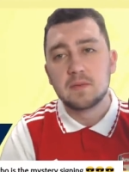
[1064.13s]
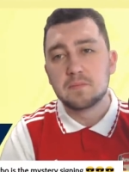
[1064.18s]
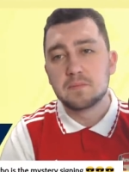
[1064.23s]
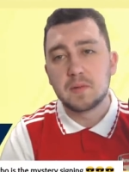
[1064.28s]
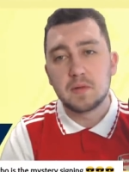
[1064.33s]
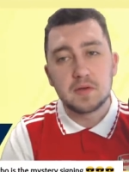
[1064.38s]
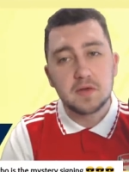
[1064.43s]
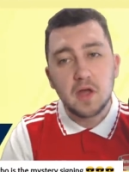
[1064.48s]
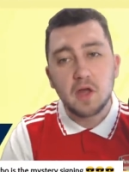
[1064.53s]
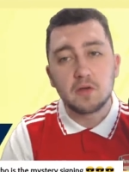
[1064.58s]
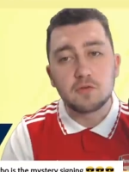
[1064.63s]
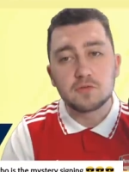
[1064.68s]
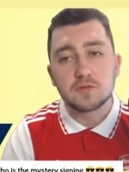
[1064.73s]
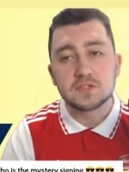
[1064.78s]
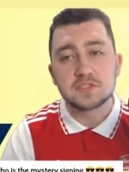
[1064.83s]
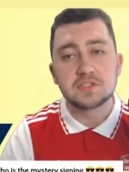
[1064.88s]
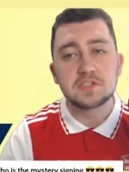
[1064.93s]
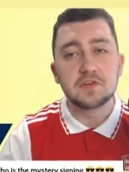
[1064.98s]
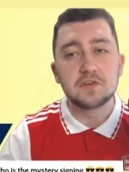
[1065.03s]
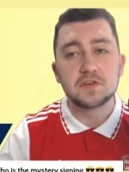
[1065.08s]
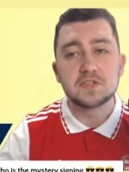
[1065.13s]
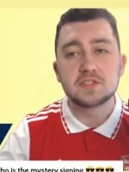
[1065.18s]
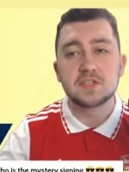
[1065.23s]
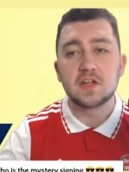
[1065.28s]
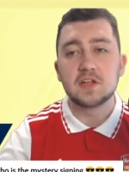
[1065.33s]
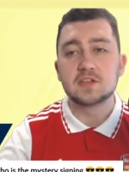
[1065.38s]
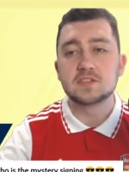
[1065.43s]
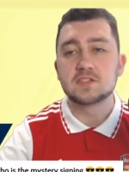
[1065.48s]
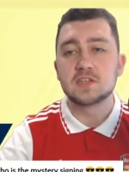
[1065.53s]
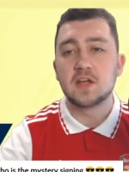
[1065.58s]
But no, is the honest
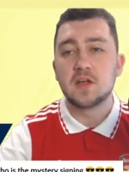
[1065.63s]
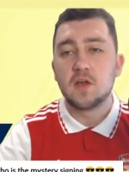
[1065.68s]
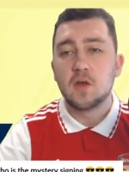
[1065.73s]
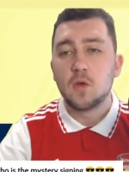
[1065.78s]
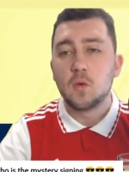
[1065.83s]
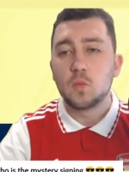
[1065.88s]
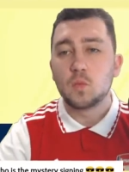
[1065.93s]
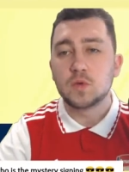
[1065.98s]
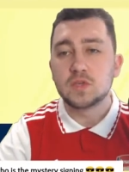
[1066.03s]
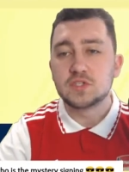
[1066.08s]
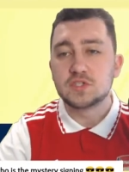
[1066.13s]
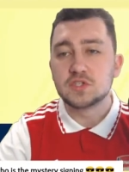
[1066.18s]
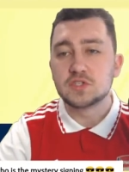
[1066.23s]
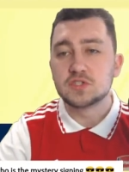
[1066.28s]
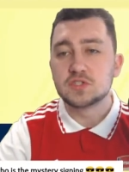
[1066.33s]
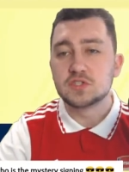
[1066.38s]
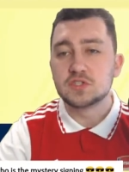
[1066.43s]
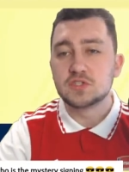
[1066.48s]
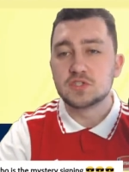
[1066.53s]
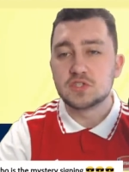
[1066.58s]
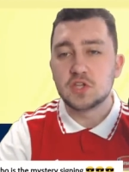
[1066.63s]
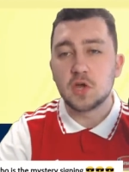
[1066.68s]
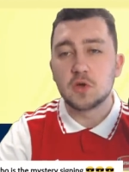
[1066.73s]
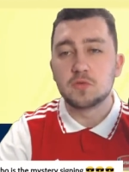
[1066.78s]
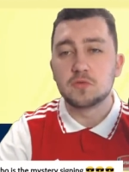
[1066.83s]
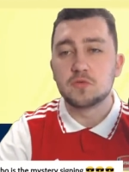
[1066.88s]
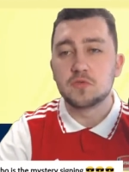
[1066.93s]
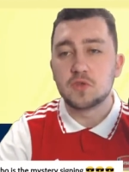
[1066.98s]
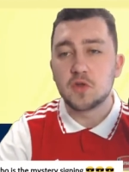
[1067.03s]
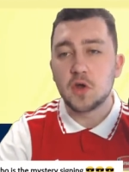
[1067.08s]
answer. We just
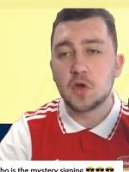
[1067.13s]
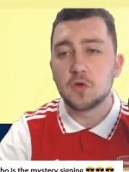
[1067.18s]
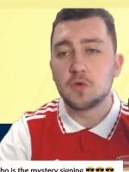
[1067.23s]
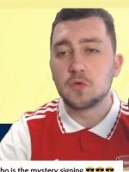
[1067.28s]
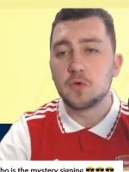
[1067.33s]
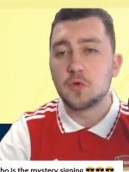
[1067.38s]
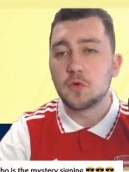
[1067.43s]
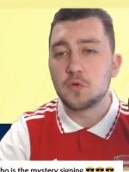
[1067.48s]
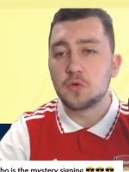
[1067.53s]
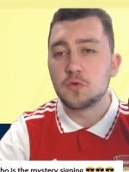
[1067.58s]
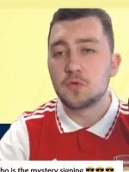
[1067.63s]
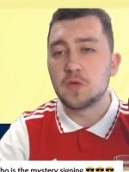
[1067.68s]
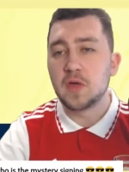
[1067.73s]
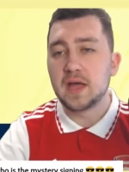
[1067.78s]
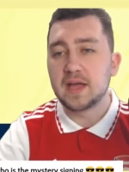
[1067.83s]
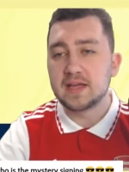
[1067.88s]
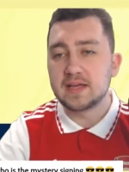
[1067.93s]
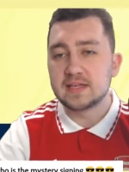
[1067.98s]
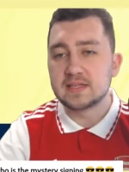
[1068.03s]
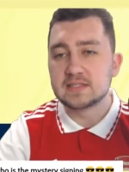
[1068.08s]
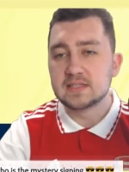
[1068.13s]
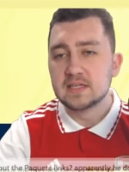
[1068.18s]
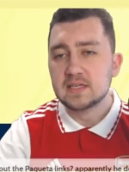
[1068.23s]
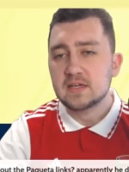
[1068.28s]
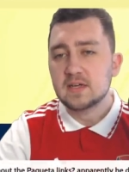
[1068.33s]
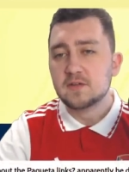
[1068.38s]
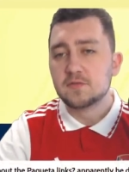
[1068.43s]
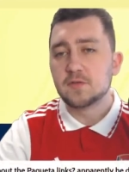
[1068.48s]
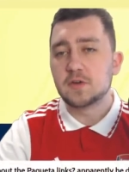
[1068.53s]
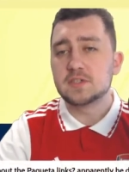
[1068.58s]
don't know who that is.
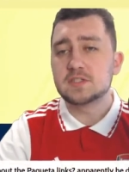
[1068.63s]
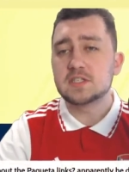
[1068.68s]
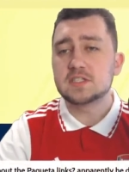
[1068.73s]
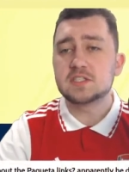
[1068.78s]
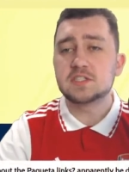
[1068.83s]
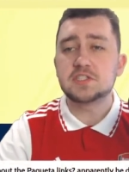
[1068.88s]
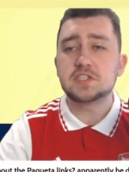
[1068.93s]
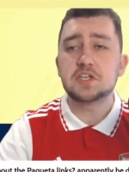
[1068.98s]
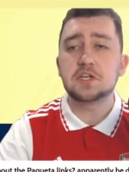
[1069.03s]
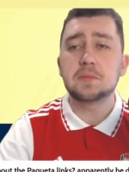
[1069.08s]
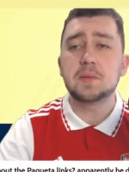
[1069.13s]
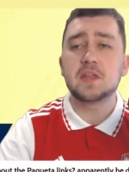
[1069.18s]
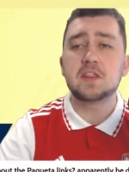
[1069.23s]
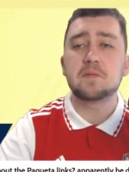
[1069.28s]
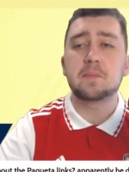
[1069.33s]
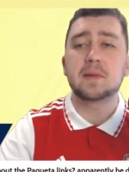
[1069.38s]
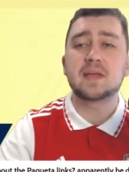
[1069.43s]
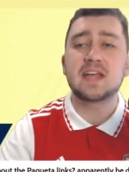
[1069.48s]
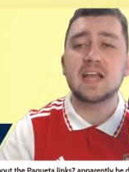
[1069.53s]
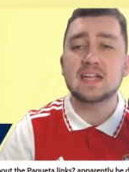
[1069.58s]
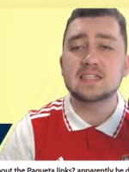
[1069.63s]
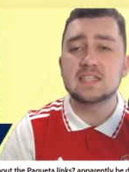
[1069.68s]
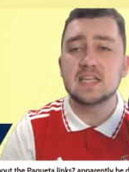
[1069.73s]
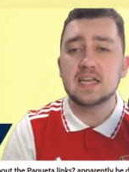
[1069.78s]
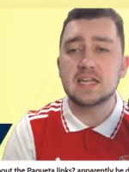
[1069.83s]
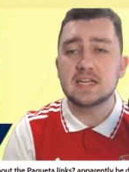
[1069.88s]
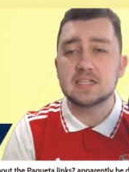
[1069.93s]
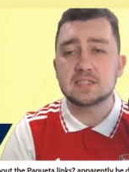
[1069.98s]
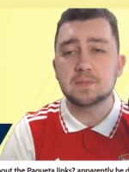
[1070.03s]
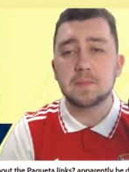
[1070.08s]
Freddie says, Did you hear about the Paqueta
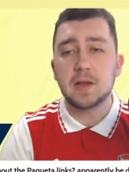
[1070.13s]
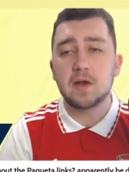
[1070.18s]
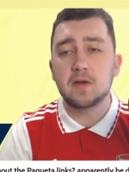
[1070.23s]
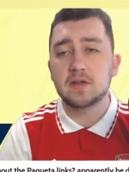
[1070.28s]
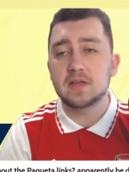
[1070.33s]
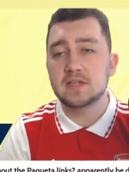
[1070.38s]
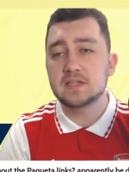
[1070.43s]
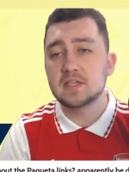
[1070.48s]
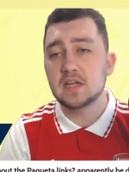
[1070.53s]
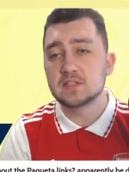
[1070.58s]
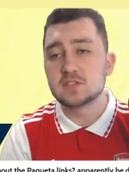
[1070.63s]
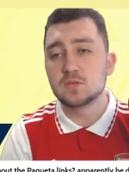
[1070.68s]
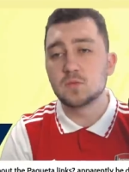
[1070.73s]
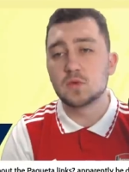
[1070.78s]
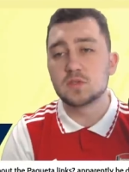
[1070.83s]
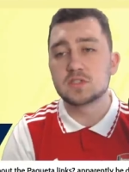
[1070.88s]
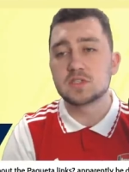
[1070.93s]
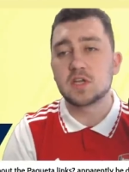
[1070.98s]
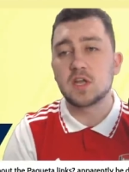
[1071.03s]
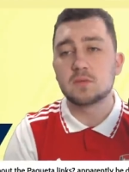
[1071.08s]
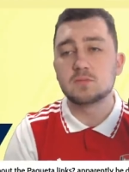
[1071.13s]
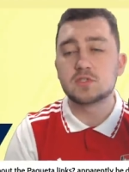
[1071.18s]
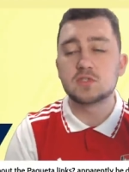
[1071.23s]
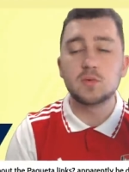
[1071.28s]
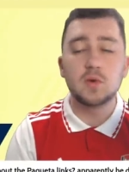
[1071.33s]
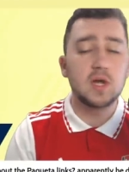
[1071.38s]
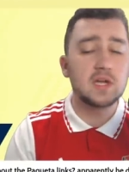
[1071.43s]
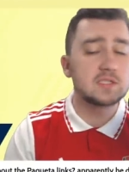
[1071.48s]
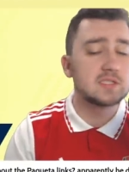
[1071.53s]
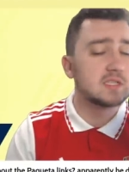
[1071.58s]
links? Apparently, he doesn't want to come
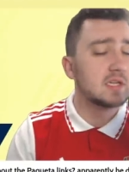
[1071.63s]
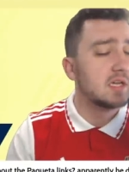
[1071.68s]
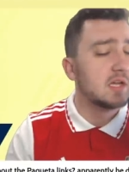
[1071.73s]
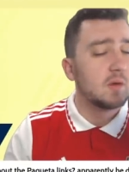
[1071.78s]
to us.